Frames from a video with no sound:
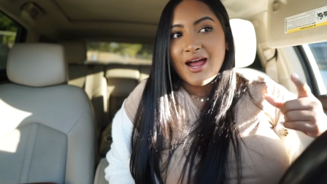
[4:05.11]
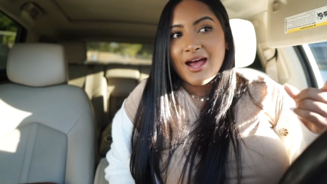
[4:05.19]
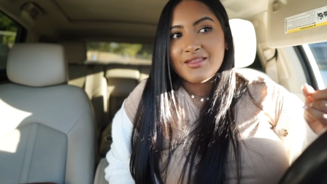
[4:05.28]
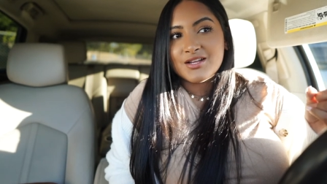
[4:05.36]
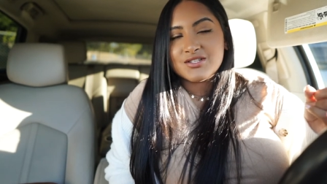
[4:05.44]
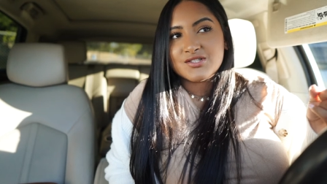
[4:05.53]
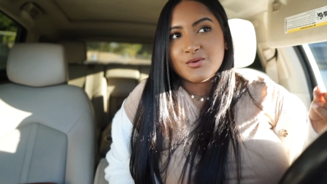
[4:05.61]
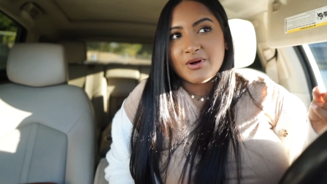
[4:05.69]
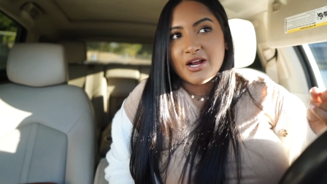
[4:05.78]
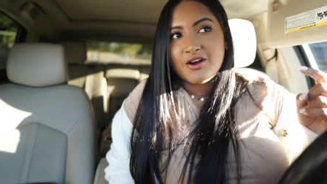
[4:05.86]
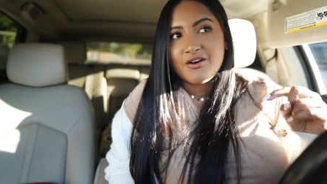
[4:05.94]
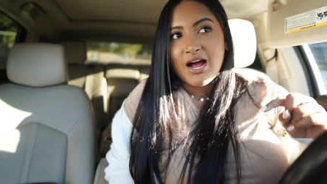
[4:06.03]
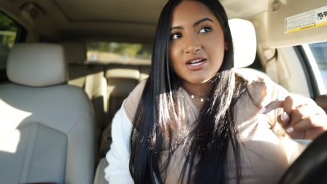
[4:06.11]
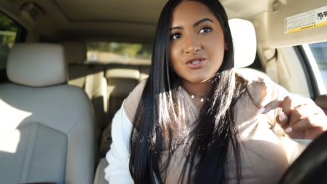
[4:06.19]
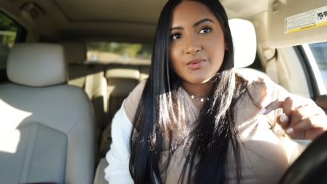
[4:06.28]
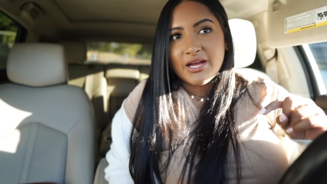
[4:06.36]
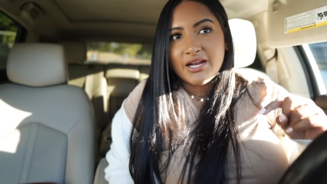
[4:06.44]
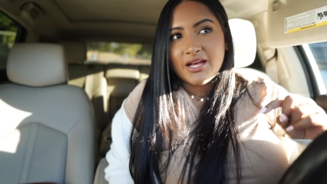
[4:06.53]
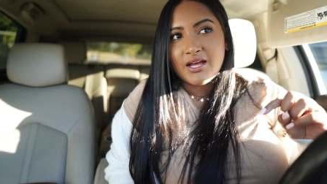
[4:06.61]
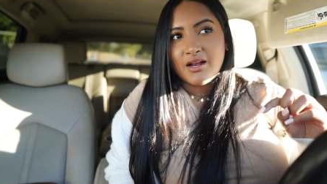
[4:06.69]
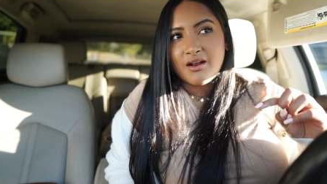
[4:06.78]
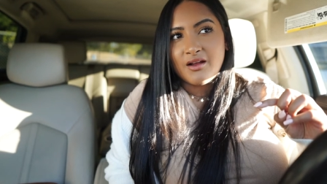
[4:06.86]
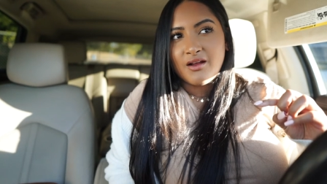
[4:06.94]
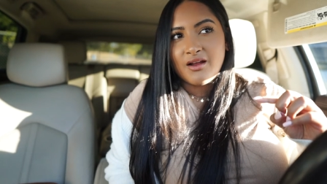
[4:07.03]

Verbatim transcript: and then so when I graduated,